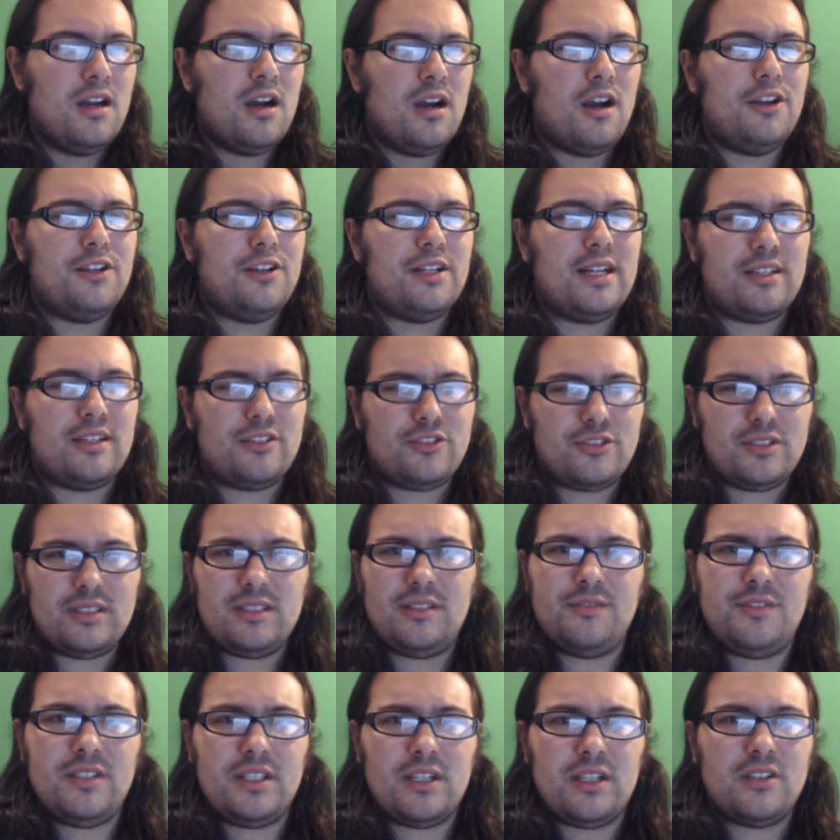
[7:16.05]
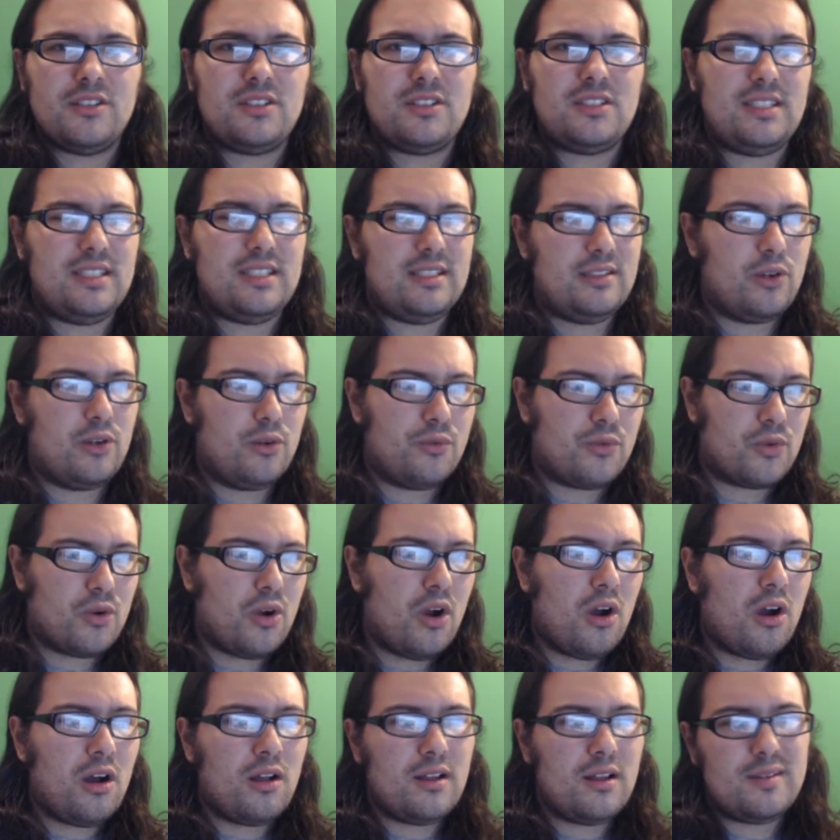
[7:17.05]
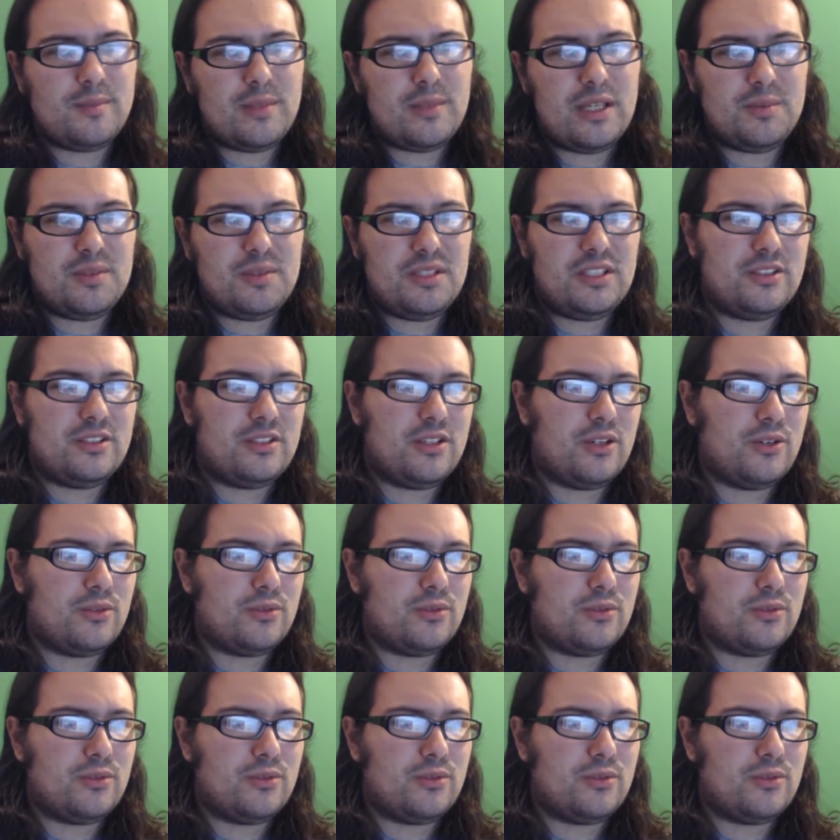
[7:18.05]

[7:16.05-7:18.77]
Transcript: Are you not interested in the VR scene overall, and maybe you're